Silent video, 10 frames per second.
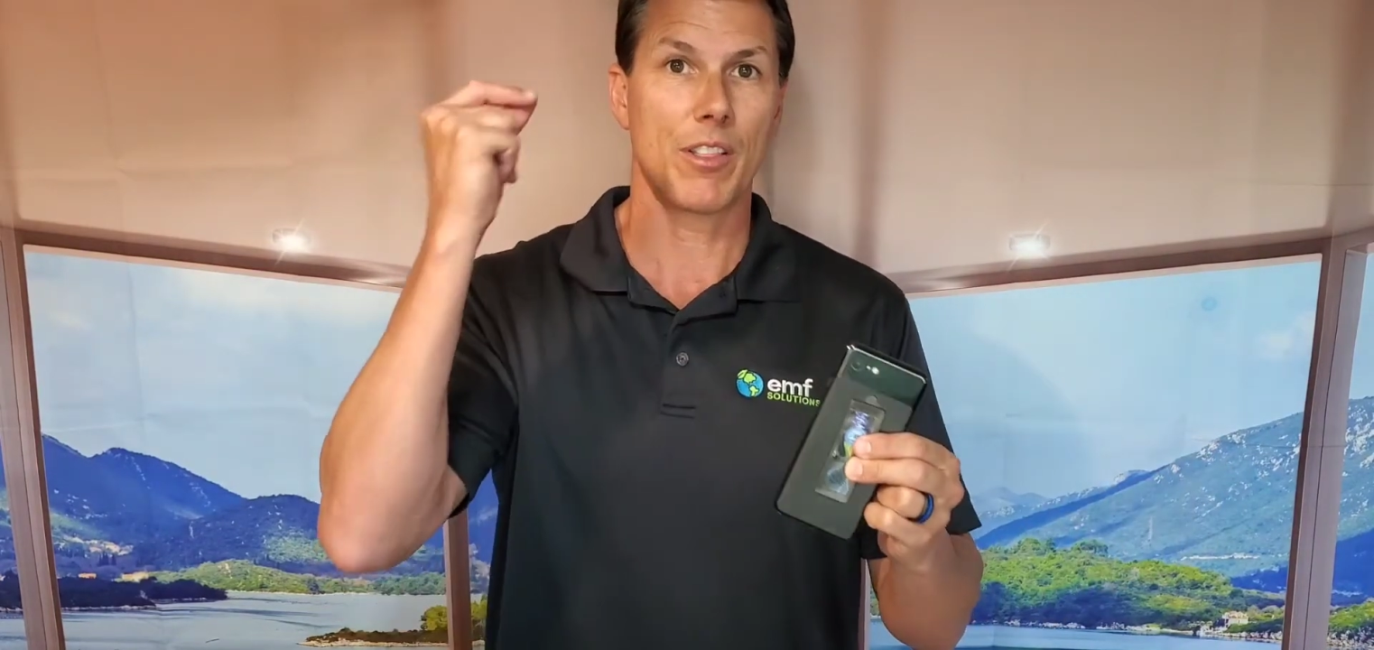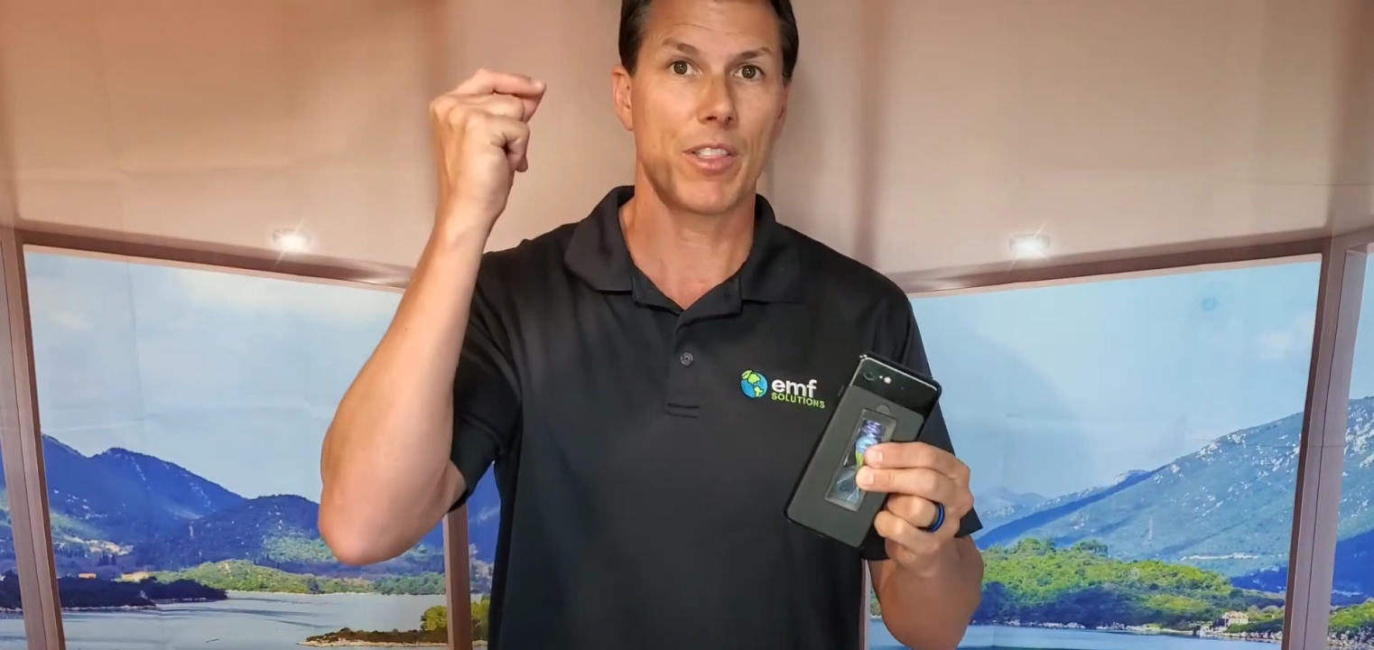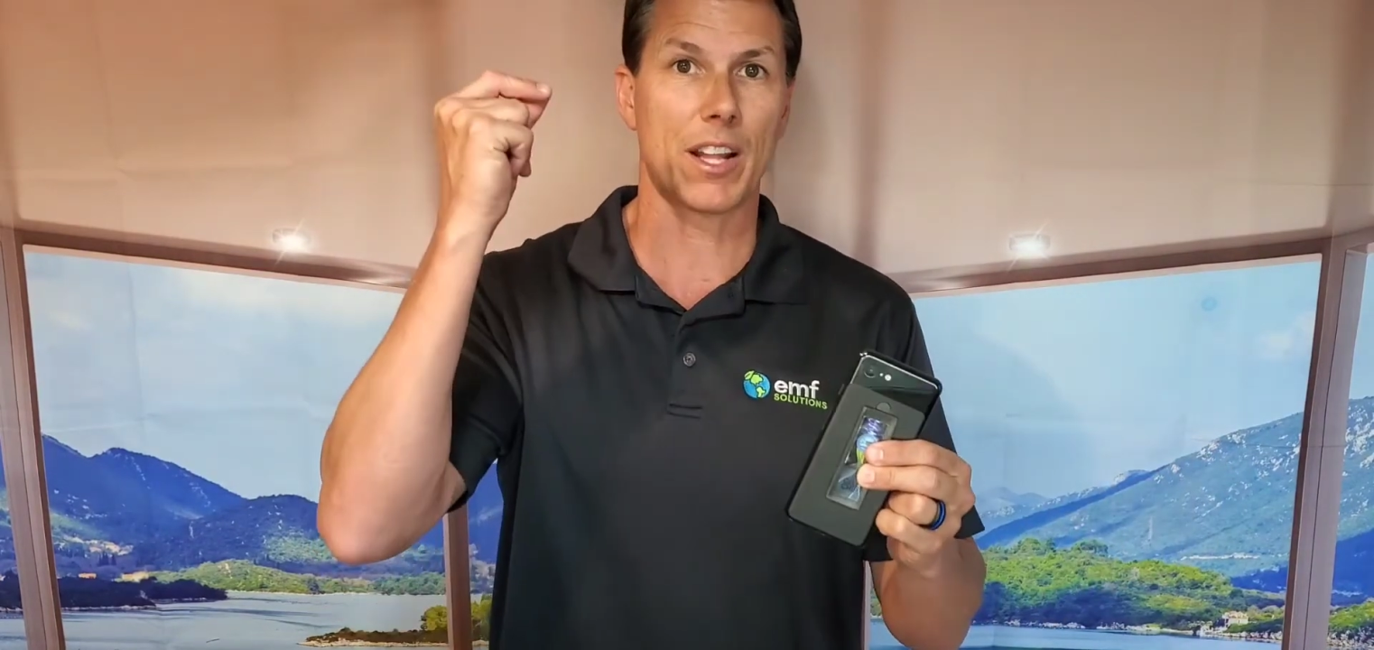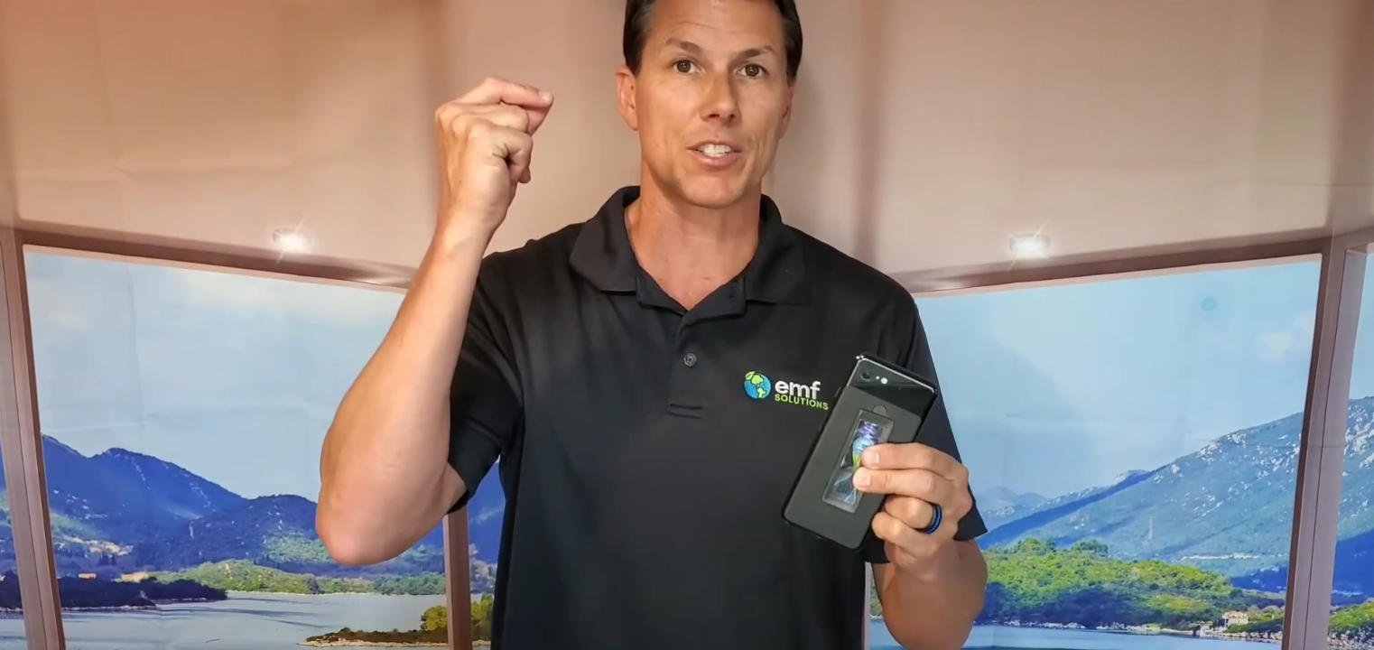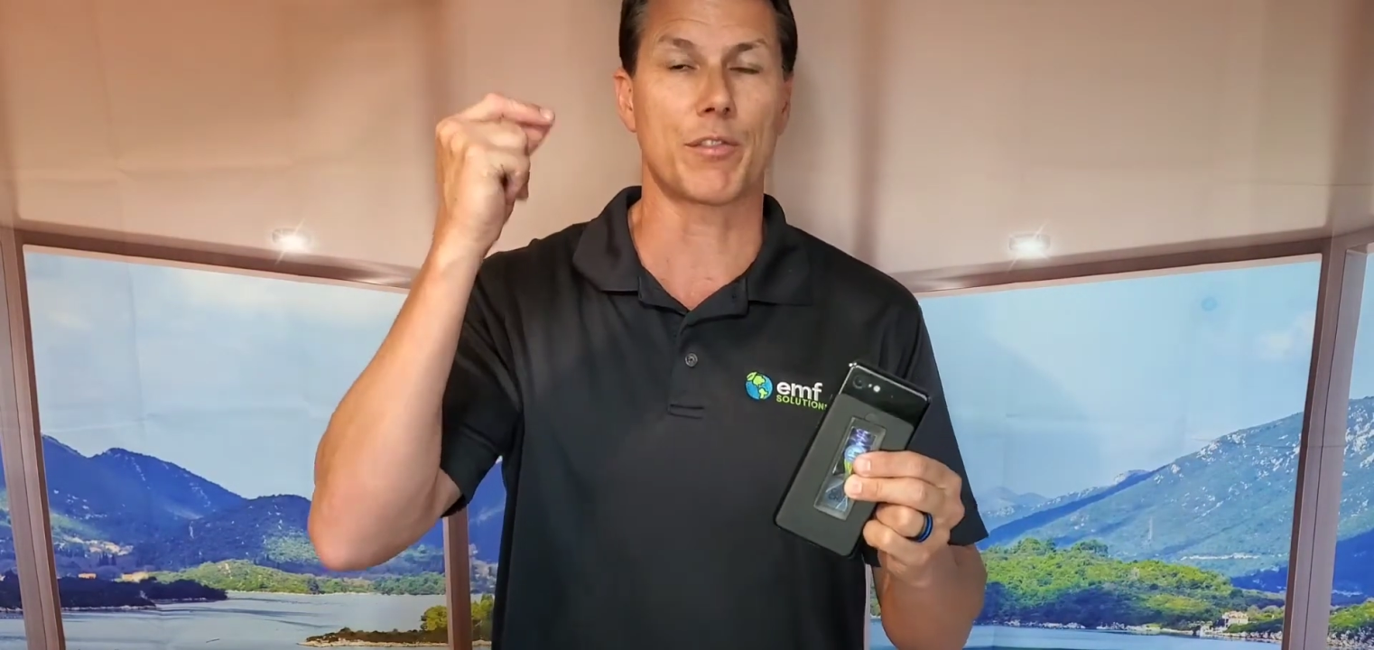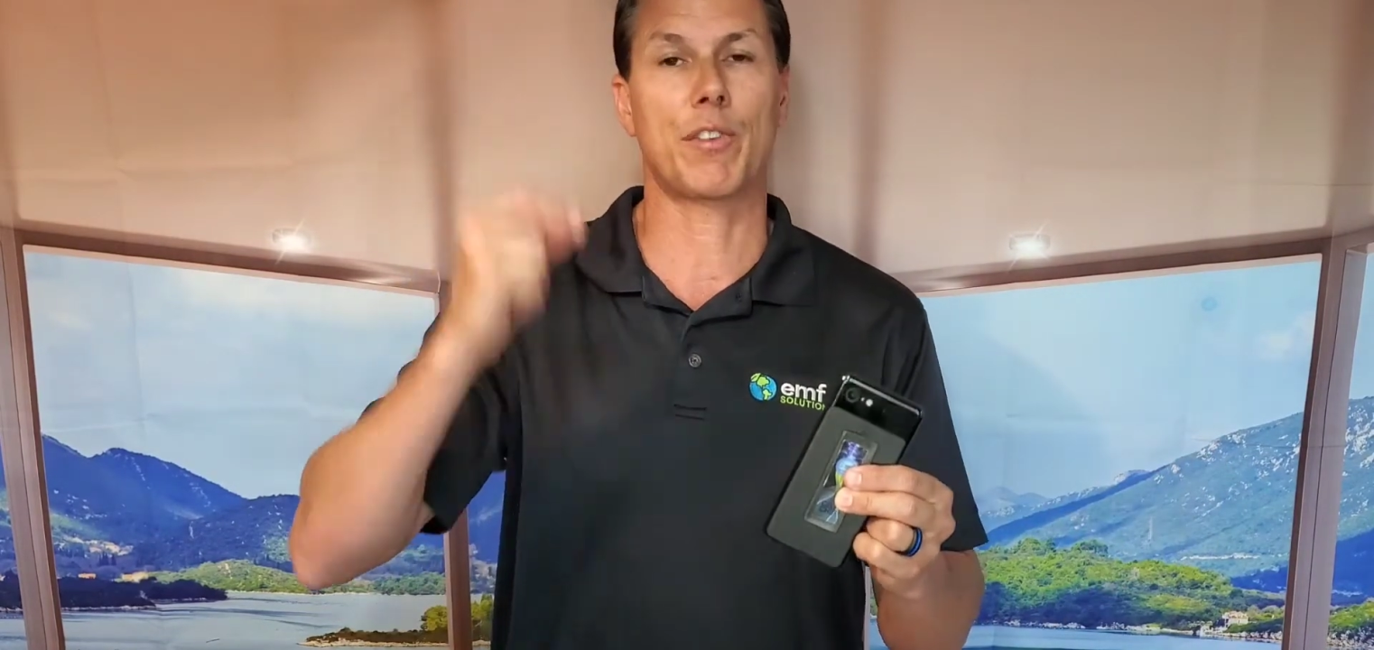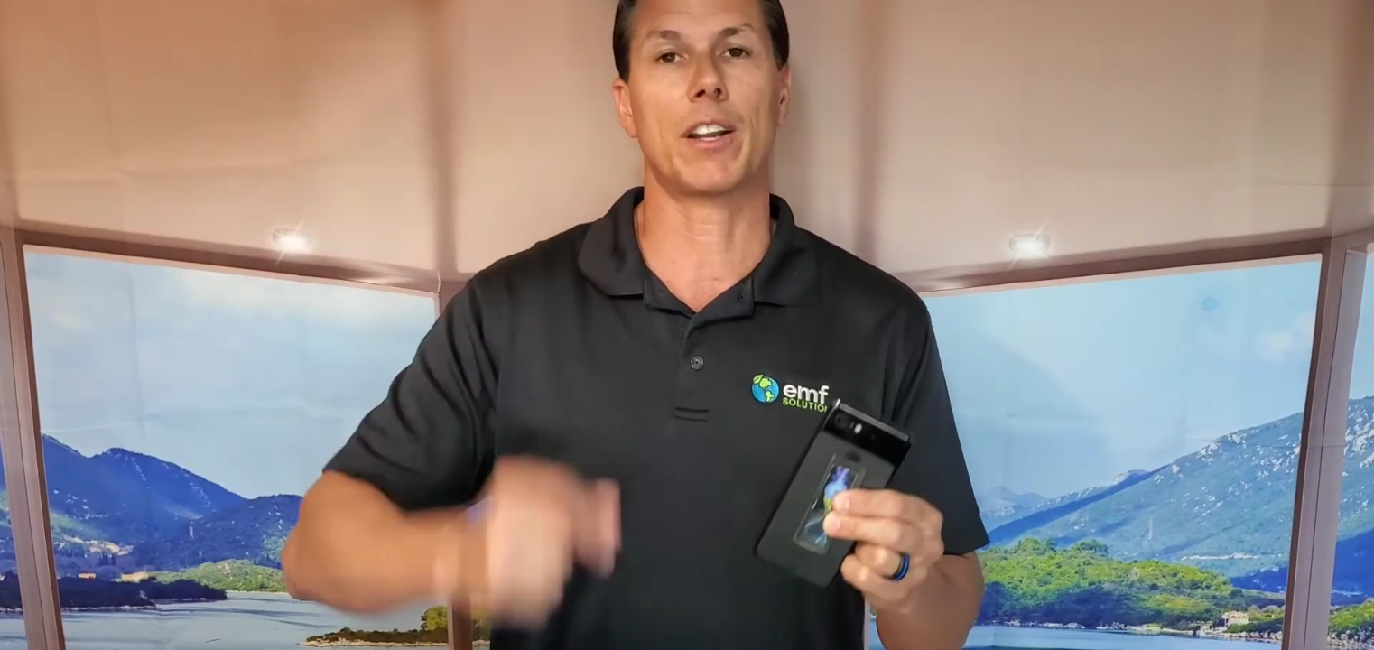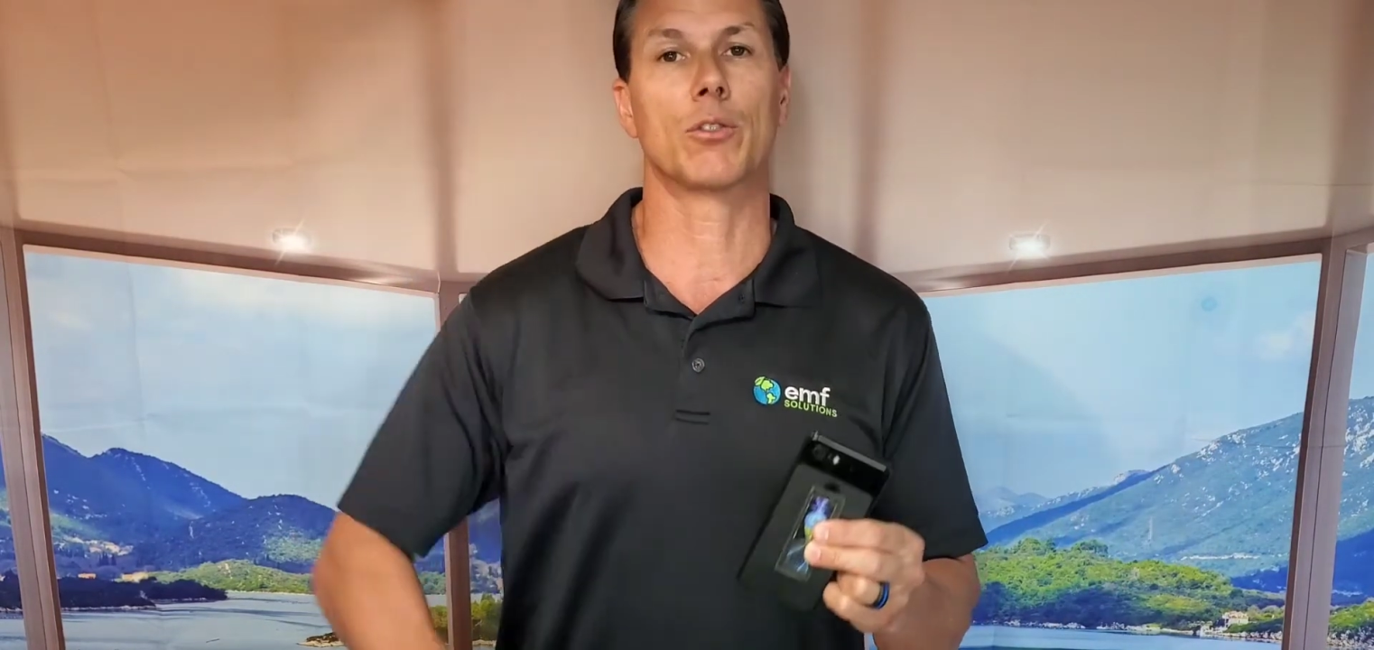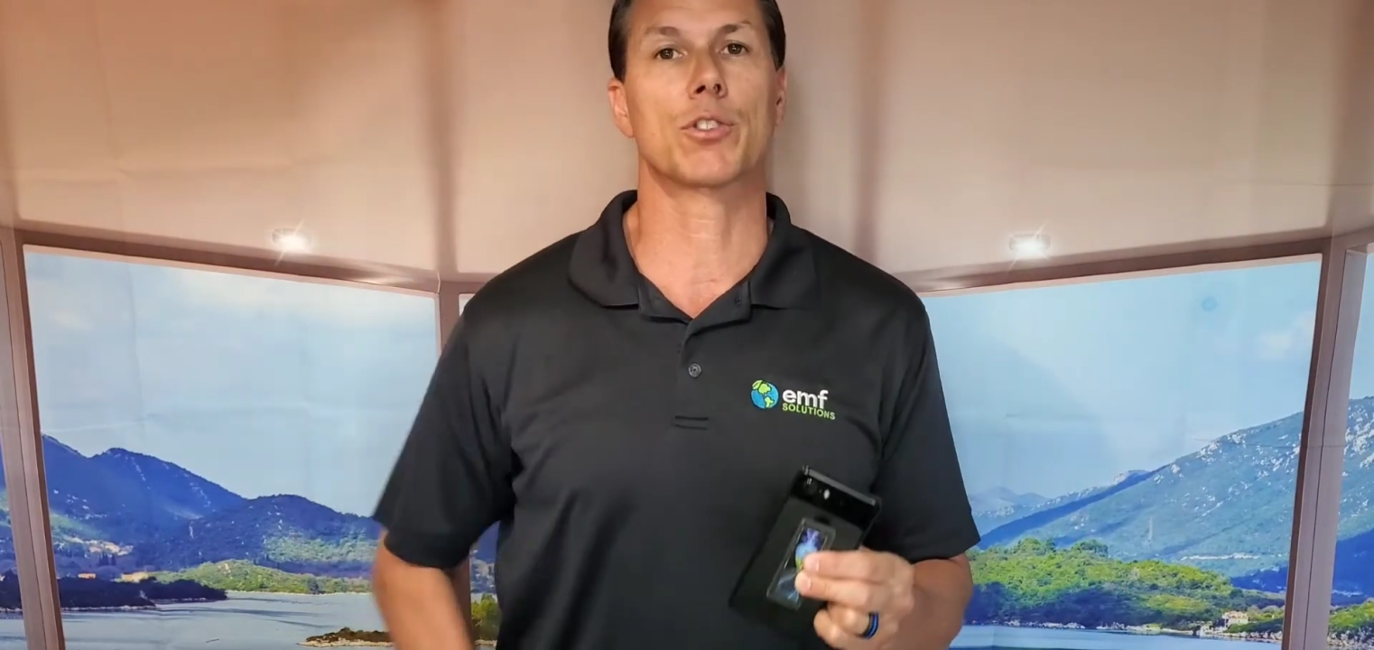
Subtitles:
that's the final